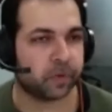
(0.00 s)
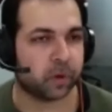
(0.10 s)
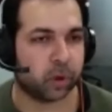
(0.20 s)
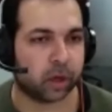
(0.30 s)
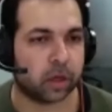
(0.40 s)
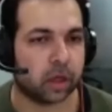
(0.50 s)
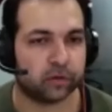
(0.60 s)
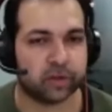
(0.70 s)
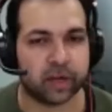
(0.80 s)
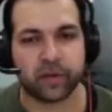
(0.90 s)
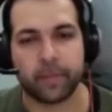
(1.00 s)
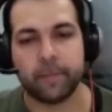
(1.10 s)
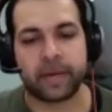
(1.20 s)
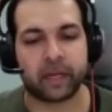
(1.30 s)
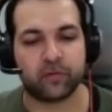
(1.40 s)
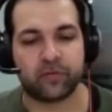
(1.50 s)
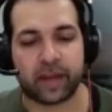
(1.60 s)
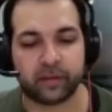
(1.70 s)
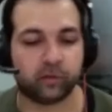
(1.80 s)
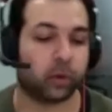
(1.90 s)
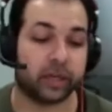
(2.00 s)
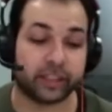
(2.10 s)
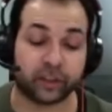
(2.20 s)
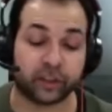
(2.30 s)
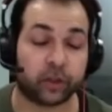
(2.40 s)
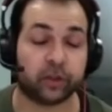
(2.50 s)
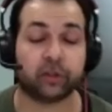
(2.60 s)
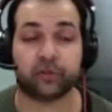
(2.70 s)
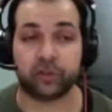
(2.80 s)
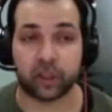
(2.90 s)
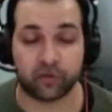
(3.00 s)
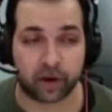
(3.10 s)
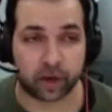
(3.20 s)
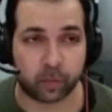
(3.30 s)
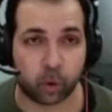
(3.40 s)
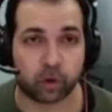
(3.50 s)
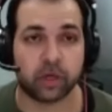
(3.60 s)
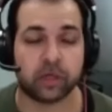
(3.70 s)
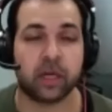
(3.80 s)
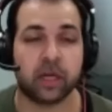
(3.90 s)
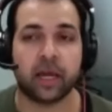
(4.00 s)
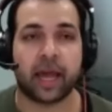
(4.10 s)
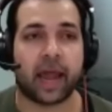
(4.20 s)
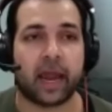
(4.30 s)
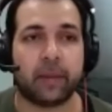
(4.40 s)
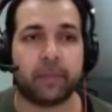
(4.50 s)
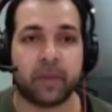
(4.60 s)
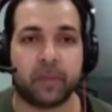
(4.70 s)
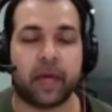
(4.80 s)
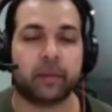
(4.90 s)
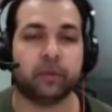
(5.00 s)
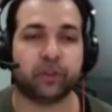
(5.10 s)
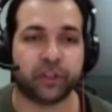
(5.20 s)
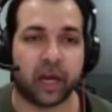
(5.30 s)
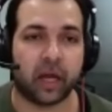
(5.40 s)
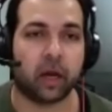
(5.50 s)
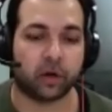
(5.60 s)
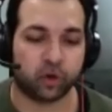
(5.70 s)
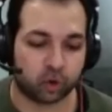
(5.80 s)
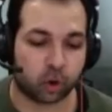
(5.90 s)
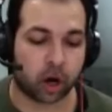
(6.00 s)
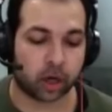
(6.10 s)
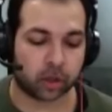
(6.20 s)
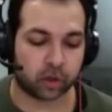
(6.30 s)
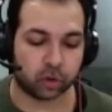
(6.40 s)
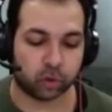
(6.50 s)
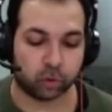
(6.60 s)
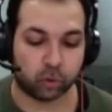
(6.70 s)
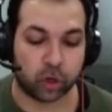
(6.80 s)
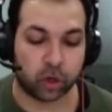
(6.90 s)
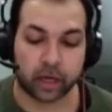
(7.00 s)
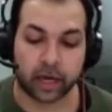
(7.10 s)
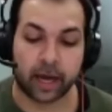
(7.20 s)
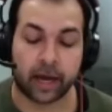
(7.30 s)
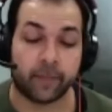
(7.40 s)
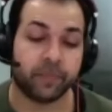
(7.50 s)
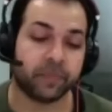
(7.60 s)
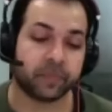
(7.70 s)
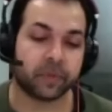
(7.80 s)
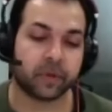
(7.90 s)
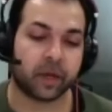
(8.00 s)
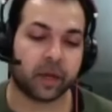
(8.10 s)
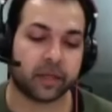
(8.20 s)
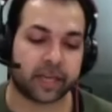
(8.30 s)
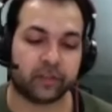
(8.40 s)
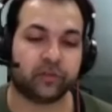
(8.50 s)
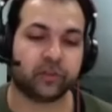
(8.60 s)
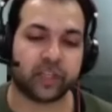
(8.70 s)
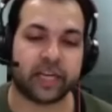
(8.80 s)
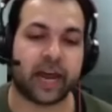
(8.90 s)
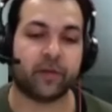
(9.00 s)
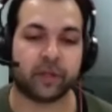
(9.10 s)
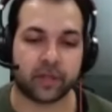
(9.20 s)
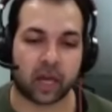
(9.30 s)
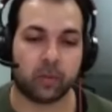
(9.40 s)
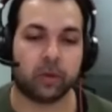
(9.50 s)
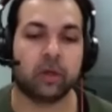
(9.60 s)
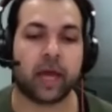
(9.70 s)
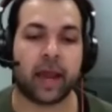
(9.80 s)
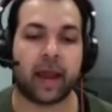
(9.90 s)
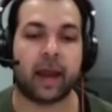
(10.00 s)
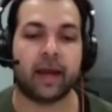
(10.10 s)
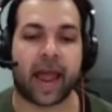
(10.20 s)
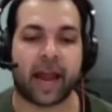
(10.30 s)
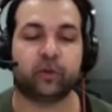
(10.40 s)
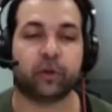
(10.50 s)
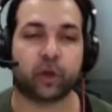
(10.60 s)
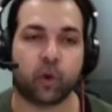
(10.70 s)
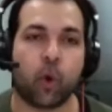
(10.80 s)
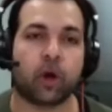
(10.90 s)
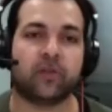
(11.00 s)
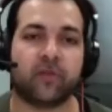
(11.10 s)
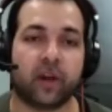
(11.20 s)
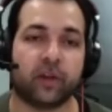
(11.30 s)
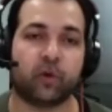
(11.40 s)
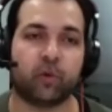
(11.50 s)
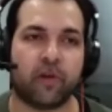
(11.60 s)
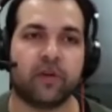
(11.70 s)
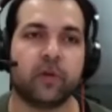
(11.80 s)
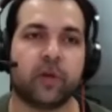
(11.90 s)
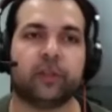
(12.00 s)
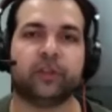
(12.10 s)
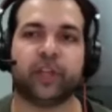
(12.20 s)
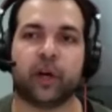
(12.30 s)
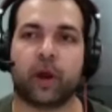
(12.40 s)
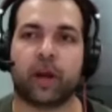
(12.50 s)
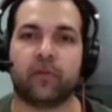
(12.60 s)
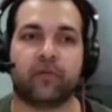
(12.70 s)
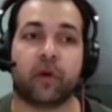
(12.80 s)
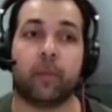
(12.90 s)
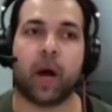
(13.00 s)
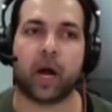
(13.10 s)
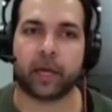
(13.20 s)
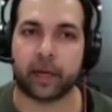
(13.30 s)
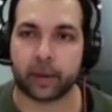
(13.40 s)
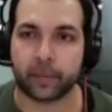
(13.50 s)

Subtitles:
Right? So they're in the middle phase where lead generation is still very important, and people like Michelle are trying to get a seat at the table and actually quantify the revenue that is generated from marketing.